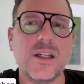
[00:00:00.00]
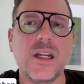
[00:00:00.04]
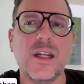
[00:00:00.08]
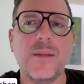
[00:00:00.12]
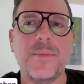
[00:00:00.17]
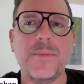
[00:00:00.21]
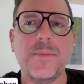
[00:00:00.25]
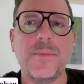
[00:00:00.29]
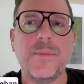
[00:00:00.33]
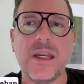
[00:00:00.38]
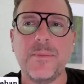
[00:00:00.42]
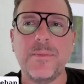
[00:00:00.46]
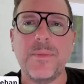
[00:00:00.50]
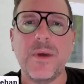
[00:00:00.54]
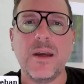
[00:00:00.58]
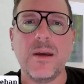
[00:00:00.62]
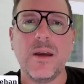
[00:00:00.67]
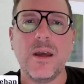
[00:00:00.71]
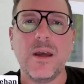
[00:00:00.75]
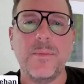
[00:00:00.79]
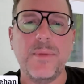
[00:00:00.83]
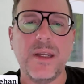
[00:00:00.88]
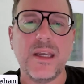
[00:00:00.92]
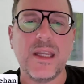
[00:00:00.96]
it's going to be
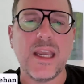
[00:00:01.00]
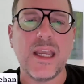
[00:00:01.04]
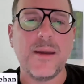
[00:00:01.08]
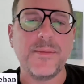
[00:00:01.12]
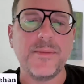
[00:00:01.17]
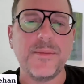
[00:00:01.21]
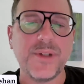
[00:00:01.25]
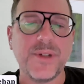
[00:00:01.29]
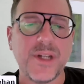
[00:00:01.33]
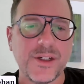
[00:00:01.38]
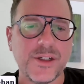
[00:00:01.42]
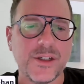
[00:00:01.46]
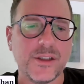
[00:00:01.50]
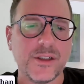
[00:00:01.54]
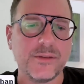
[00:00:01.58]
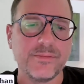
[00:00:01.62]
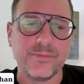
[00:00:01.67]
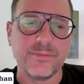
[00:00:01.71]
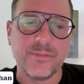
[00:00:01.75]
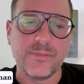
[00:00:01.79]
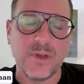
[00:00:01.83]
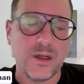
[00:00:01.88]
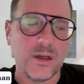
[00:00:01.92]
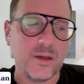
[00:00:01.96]
a big game
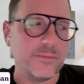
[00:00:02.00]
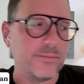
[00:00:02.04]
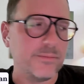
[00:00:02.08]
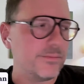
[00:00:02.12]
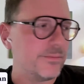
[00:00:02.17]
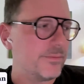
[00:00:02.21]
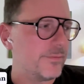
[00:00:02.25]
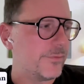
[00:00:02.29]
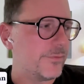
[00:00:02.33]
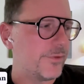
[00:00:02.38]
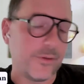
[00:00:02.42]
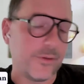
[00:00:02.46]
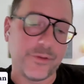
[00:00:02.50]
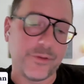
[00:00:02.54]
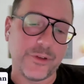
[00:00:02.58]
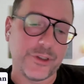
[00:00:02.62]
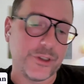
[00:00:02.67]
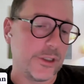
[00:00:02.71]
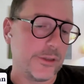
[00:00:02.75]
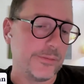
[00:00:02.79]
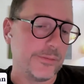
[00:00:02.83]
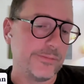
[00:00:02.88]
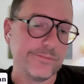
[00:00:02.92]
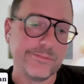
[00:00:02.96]
changer,
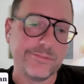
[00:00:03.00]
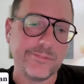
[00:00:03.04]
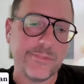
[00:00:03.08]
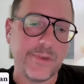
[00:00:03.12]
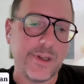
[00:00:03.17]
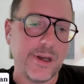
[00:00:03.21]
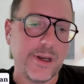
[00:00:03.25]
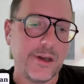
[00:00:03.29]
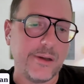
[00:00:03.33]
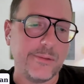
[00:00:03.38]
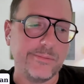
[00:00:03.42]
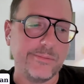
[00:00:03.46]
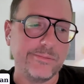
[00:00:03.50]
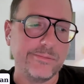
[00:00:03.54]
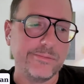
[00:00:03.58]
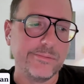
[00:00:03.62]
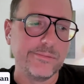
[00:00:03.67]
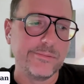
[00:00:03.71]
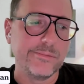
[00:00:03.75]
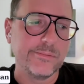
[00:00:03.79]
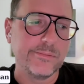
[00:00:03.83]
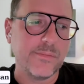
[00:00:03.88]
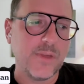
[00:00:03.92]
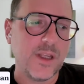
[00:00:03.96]
for sure.
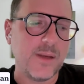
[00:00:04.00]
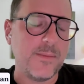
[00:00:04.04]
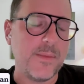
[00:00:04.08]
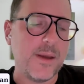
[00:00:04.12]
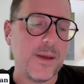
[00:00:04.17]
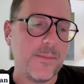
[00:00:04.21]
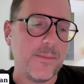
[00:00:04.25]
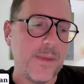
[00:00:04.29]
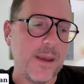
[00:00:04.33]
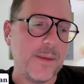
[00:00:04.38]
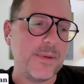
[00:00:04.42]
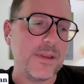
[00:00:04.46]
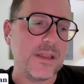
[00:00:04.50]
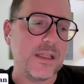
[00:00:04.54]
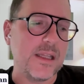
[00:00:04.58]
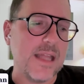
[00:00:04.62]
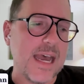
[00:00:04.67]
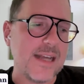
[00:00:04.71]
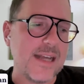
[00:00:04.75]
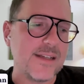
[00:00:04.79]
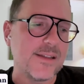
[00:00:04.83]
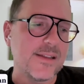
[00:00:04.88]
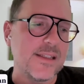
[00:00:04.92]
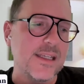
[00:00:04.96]
Maybe the
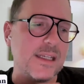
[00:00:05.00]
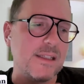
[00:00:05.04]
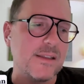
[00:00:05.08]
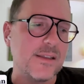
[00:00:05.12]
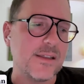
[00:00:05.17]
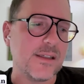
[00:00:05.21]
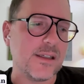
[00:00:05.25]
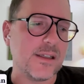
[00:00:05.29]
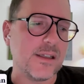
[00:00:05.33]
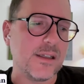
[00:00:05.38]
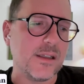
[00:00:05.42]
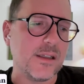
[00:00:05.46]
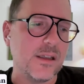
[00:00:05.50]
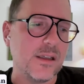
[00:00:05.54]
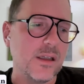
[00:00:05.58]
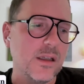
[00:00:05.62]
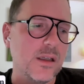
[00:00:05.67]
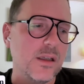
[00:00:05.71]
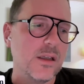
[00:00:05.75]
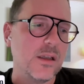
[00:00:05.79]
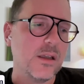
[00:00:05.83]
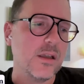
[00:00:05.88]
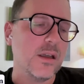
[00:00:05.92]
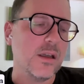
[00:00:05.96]
last thing to
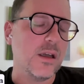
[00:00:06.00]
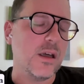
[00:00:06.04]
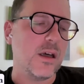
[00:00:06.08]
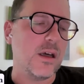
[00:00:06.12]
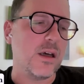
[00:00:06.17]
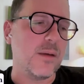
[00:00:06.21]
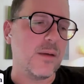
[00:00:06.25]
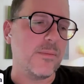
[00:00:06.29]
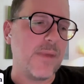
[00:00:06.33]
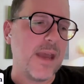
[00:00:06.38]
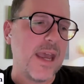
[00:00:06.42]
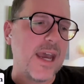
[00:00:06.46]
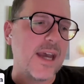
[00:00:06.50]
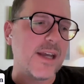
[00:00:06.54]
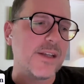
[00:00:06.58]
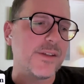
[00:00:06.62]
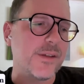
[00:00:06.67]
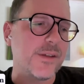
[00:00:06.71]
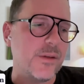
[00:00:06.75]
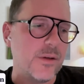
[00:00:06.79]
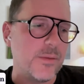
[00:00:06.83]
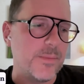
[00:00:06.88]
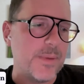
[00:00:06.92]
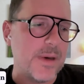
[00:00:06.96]

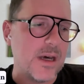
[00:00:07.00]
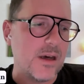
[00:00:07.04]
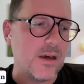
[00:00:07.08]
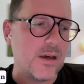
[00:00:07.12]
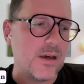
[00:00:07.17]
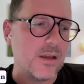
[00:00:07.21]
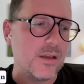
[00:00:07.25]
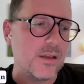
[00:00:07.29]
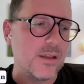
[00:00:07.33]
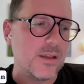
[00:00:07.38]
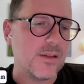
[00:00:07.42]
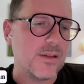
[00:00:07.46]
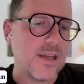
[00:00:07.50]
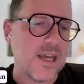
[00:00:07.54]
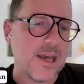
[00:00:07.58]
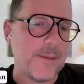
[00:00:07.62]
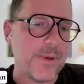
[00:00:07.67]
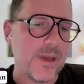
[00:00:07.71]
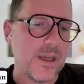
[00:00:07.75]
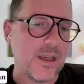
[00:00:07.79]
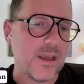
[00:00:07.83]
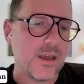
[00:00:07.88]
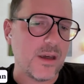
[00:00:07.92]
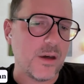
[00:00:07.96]
ask you about on the
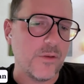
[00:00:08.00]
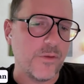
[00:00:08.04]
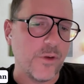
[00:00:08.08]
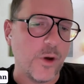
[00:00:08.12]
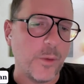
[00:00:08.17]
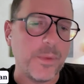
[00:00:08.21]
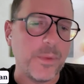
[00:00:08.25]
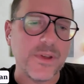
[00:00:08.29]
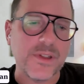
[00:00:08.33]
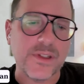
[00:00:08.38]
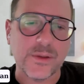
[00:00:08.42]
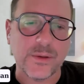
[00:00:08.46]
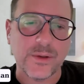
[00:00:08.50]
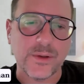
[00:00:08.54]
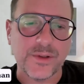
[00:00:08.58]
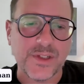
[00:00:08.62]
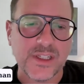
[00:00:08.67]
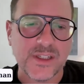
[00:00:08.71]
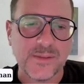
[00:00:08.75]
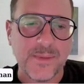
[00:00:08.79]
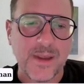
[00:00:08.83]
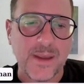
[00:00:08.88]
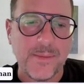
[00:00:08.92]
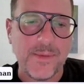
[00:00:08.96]
topic of open
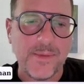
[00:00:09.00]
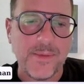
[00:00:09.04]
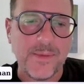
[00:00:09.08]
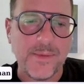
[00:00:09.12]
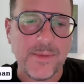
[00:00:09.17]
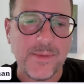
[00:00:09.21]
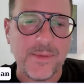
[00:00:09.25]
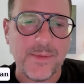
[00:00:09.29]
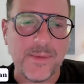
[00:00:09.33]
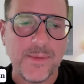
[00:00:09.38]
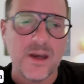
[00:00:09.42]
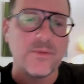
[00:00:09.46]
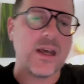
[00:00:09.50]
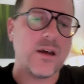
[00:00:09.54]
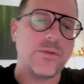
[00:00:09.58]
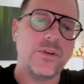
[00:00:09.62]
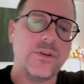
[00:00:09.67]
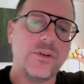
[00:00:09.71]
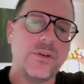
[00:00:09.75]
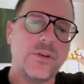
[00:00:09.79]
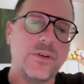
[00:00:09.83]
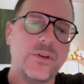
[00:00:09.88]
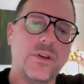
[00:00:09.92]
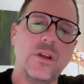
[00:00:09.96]
source is maybe
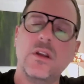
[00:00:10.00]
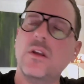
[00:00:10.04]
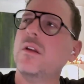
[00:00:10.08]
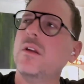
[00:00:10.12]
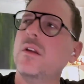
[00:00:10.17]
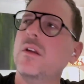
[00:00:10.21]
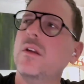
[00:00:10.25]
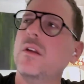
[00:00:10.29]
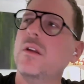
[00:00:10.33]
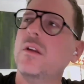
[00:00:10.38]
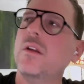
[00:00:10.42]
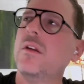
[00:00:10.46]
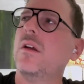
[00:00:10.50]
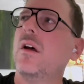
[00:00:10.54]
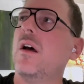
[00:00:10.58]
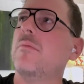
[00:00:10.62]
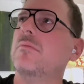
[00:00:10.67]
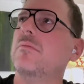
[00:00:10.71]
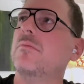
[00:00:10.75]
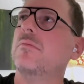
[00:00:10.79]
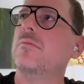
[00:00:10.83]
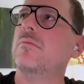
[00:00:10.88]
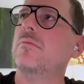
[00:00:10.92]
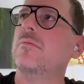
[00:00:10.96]
around,
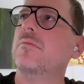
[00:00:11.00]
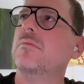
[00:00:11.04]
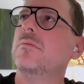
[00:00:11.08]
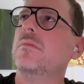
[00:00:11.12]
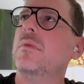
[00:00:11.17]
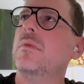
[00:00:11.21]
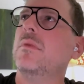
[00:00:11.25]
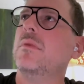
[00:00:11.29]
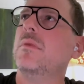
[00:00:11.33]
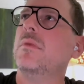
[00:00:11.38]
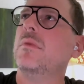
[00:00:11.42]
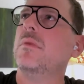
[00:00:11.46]
how